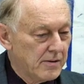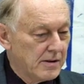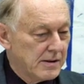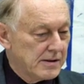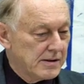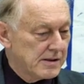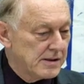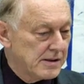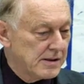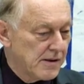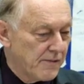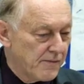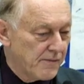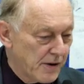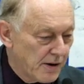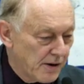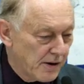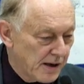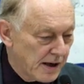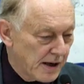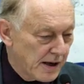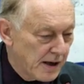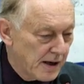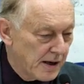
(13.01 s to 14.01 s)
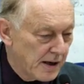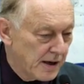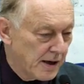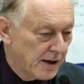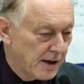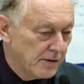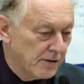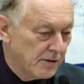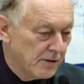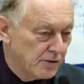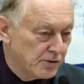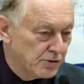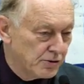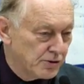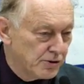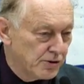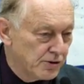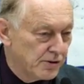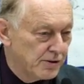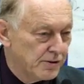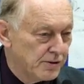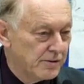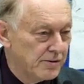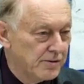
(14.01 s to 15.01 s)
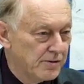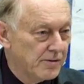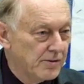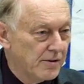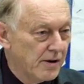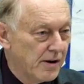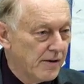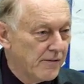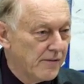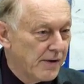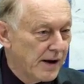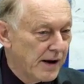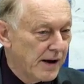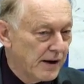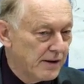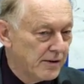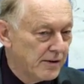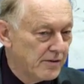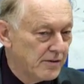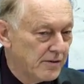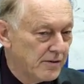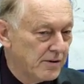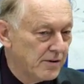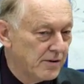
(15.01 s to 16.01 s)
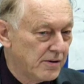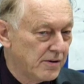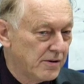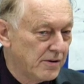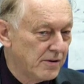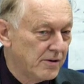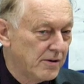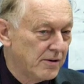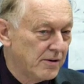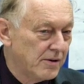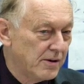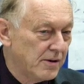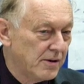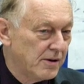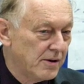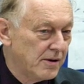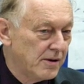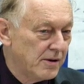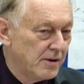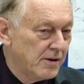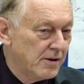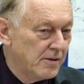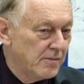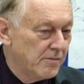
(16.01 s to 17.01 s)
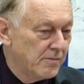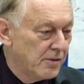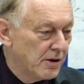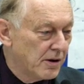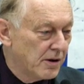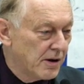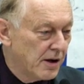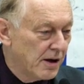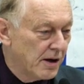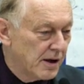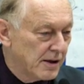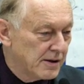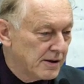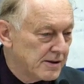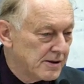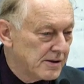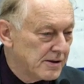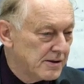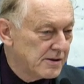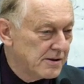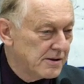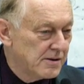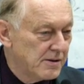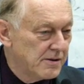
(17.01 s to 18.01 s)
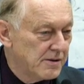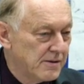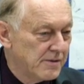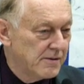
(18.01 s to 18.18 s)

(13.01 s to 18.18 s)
this is a very unusual event because